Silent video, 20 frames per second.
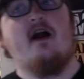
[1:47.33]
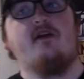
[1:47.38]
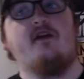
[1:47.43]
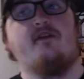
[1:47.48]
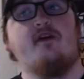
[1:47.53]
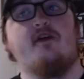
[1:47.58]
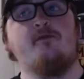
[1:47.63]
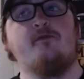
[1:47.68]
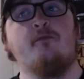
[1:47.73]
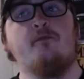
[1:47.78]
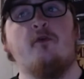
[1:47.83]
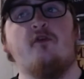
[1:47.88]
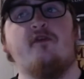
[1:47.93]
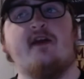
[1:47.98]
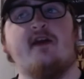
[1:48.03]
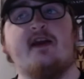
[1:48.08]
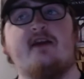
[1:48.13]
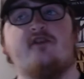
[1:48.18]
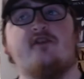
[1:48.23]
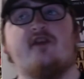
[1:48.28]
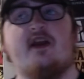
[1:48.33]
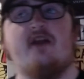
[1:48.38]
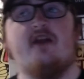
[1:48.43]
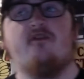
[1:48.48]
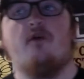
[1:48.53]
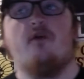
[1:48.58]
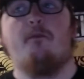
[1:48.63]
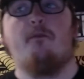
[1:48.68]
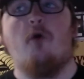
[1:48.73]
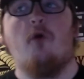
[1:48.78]
this movie is even
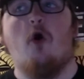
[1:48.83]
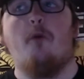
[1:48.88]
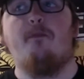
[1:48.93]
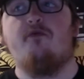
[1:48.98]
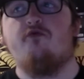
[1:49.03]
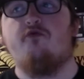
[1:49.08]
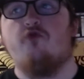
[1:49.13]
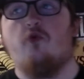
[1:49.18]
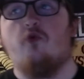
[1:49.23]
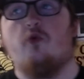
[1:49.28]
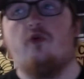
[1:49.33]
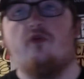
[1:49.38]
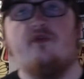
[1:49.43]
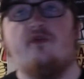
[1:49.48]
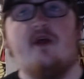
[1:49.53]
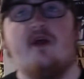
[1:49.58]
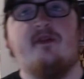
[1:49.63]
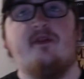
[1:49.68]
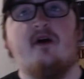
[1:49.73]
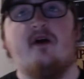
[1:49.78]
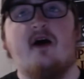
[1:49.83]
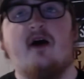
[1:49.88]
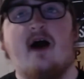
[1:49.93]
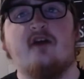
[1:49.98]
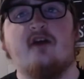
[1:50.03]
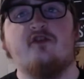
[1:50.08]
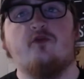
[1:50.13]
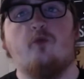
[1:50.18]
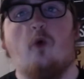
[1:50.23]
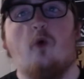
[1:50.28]
more brutal than the last
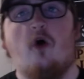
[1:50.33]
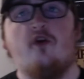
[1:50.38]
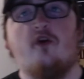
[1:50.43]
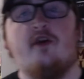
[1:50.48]
one